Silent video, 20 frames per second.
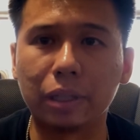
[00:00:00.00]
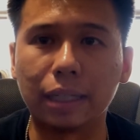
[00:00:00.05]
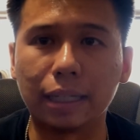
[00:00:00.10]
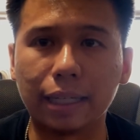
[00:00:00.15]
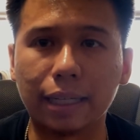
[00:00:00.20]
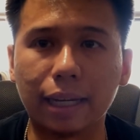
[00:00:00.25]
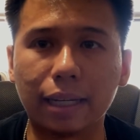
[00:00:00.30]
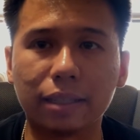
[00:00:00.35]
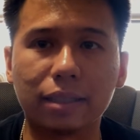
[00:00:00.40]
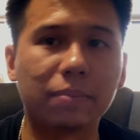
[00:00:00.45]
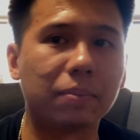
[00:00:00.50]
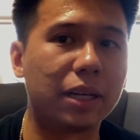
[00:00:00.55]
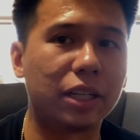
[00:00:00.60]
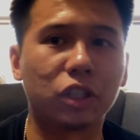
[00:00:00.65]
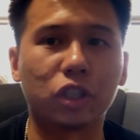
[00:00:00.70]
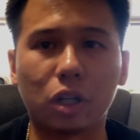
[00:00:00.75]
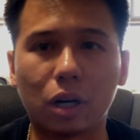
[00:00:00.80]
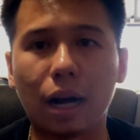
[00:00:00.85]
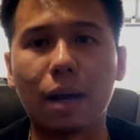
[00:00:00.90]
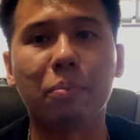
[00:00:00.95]
it again to make
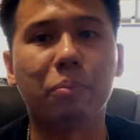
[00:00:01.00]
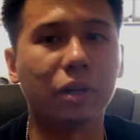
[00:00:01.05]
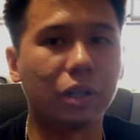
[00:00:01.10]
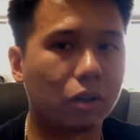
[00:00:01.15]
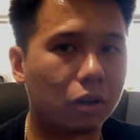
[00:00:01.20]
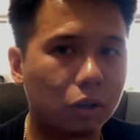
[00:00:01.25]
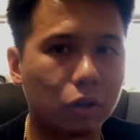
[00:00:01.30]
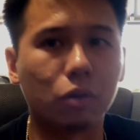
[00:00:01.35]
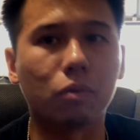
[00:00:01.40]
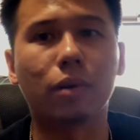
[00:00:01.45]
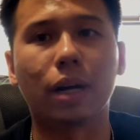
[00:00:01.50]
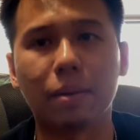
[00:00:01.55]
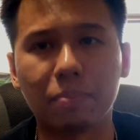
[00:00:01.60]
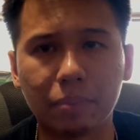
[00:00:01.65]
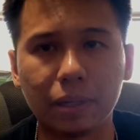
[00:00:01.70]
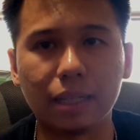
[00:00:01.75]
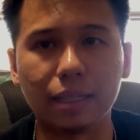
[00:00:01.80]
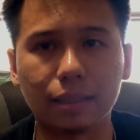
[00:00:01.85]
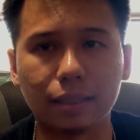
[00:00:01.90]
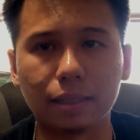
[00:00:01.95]
sure I put all the right
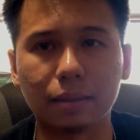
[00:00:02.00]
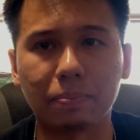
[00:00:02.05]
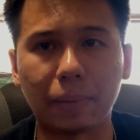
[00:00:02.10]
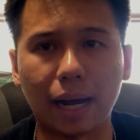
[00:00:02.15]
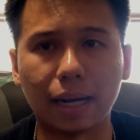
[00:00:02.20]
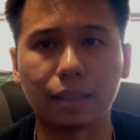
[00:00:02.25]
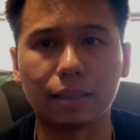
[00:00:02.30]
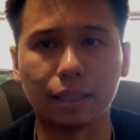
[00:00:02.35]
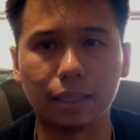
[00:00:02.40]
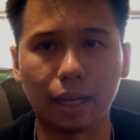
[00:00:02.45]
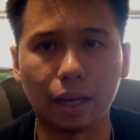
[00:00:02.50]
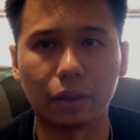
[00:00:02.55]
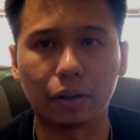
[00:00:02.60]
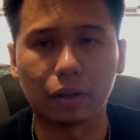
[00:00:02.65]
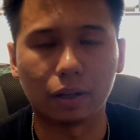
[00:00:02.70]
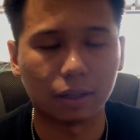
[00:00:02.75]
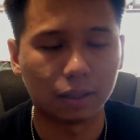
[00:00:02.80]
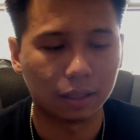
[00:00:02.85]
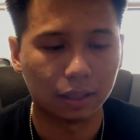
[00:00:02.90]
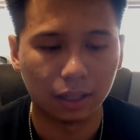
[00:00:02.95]
pieces back
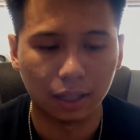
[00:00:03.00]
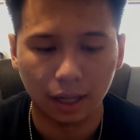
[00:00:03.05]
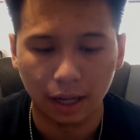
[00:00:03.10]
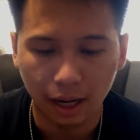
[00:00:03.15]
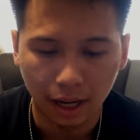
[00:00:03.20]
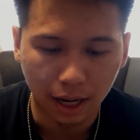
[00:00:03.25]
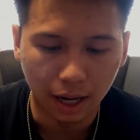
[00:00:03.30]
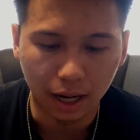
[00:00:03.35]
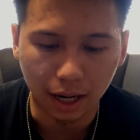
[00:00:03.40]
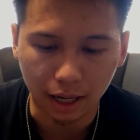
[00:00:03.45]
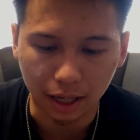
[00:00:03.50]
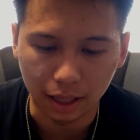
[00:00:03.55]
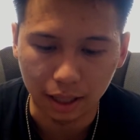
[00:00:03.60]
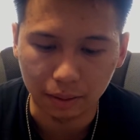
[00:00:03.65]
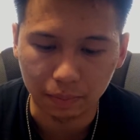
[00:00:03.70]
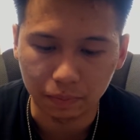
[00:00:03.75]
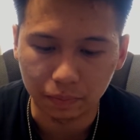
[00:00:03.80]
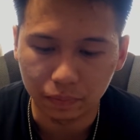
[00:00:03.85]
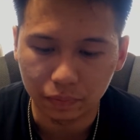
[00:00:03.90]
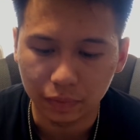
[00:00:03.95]
together.
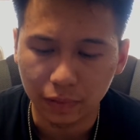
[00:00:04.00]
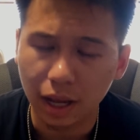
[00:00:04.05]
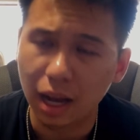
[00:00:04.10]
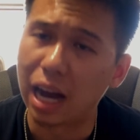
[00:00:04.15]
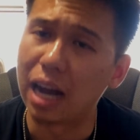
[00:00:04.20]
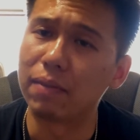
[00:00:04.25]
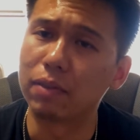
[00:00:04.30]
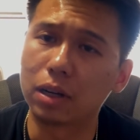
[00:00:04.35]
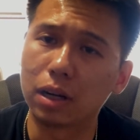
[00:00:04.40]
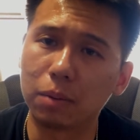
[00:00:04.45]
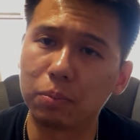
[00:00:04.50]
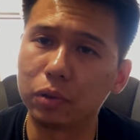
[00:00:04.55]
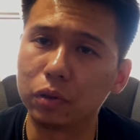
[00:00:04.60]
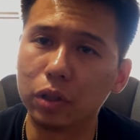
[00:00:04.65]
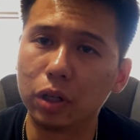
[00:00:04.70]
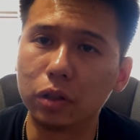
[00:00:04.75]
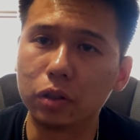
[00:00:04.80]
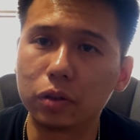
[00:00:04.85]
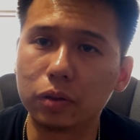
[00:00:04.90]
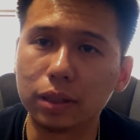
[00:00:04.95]
I have a couple
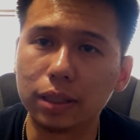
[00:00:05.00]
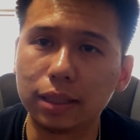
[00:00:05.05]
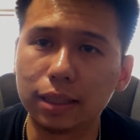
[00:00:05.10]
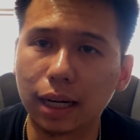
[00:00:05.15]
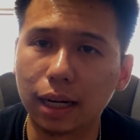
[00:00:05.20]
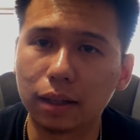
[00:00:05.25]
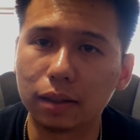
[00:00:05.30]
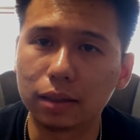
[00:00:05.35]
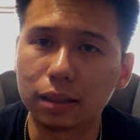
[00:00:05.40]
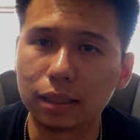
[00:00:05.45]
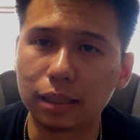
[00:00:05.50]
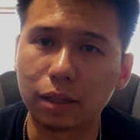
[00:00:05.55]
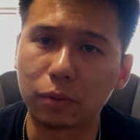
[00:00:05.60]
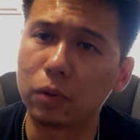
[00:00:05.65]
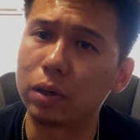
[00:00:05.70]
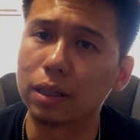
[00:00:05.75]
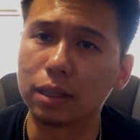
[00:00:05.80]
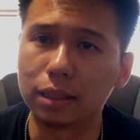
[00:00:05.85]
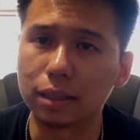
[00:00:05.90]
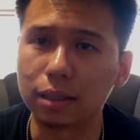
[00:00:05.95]
notes written down because I
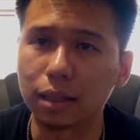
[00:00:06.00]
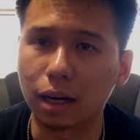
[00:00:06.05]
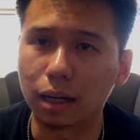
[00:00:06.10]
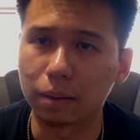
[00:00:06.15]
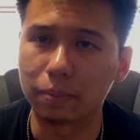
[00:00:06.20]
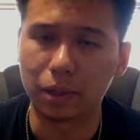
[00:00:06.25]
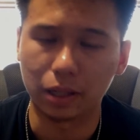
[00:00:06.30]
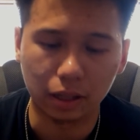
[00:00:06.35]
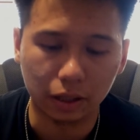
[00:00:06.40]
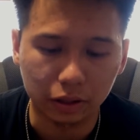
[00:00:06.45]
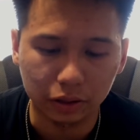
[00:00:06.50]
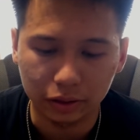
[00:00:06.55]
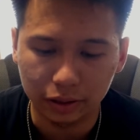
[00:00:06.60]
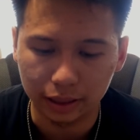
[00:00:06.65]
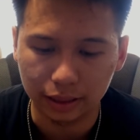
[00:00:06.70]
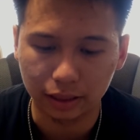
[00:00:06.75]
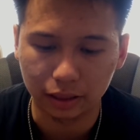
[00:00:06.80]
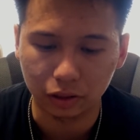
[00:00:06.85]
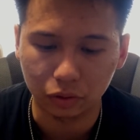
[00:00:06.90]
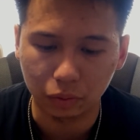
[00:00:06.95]
wanted to talk about other
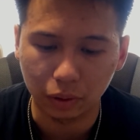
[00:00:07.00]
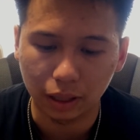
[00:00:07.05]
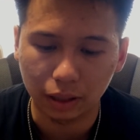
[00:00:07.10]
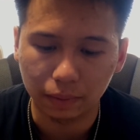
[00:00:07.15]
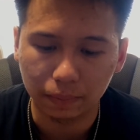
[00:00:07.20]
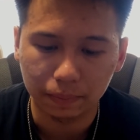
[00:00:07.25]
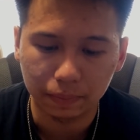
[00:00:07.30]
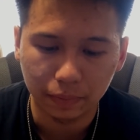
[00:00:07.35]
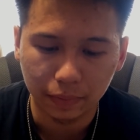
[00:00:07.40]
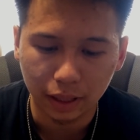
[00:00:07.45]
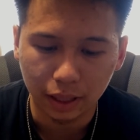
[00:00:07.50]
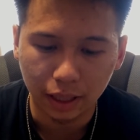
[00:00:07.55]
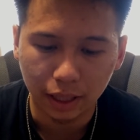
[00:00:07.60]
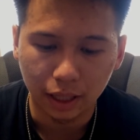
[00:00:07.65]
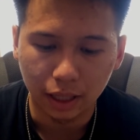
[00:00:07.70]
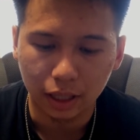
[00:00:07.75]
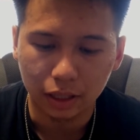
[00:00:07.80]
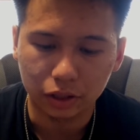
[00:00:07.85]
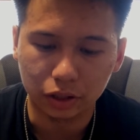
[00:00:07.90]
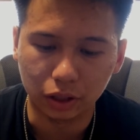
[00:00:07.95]
things as well.
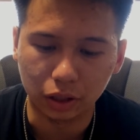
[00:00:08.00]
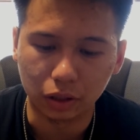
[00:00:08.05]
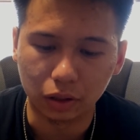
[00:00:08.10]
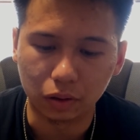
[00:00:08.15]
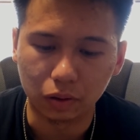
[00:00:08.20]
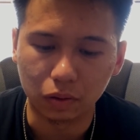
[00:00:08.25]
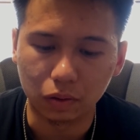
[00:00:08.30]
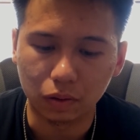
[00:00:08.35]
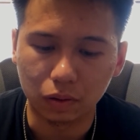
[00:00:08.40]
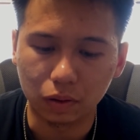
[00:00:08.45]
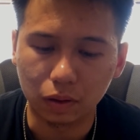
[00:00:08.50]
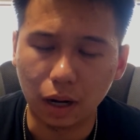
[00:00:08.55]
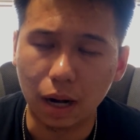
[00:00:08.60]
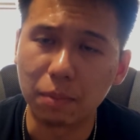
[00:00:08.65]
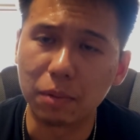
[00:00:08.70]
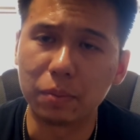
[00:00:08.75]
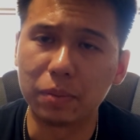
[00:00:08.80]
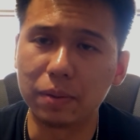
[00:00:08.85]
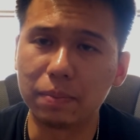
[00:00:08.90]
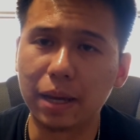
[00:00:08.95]
So I'm
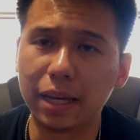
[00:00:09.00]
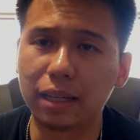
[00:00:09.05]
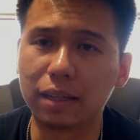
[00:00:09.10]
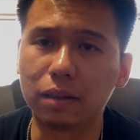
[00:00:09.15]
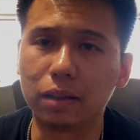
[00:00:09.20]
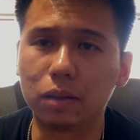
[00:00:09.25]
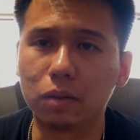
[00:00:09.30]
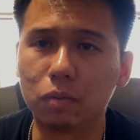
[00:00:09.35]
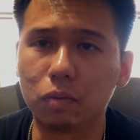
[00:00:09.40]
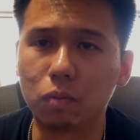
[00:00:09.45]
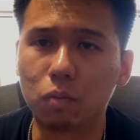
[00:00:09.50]
gonna be making